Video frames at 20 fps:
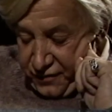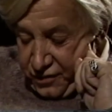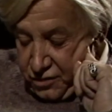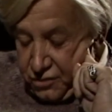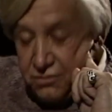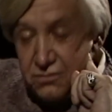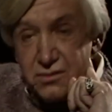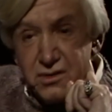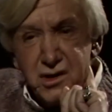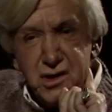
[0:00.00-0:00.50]
aux
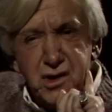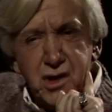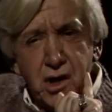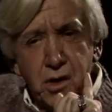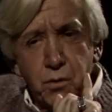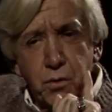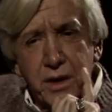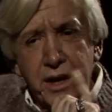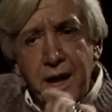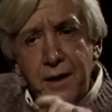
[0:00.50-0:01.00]
Folles.
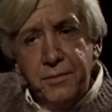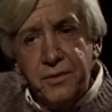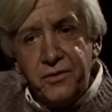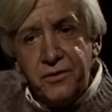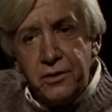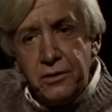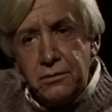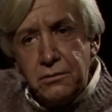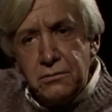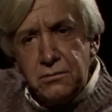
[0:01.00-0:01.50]
Uh, what
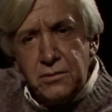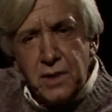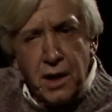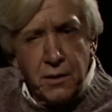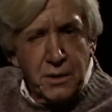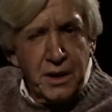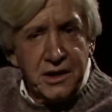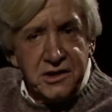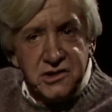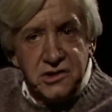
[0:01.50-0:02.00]
happened there?
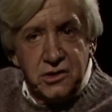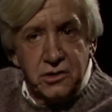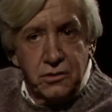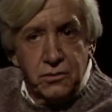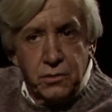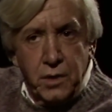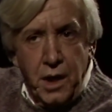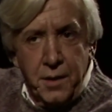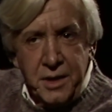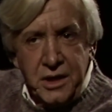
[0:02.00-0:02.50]
I would like to
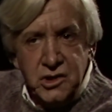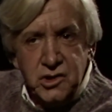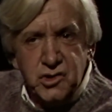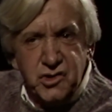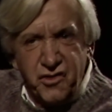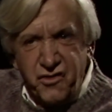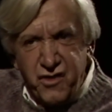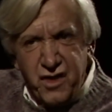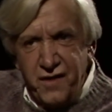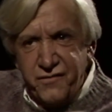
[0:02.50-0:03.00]
know. I mean,
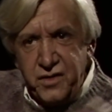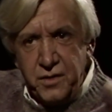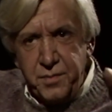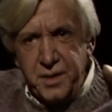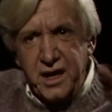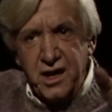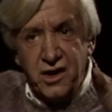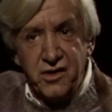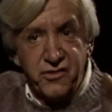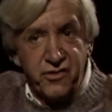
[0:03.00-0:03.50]
you just what left
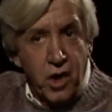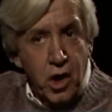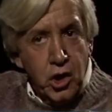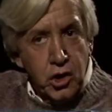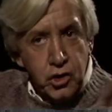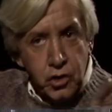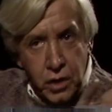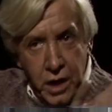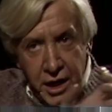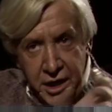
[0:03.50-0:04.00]
happened? It because
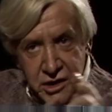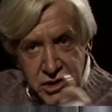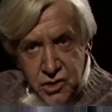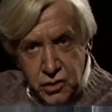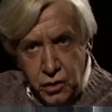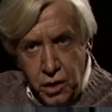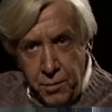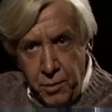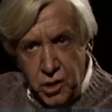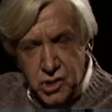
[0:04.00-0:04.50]
you got
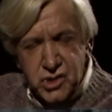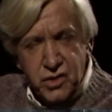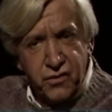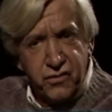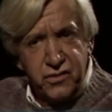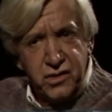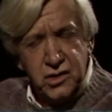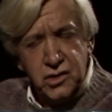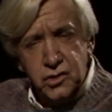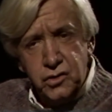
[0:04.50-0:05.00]
into
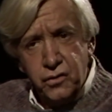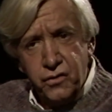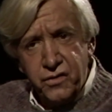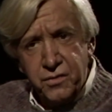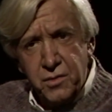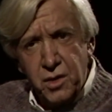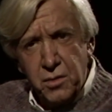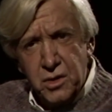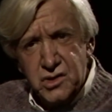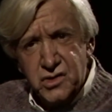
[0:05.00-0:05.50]
commercials, didn't you? Do
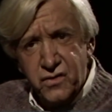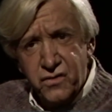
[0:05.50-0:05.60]
no,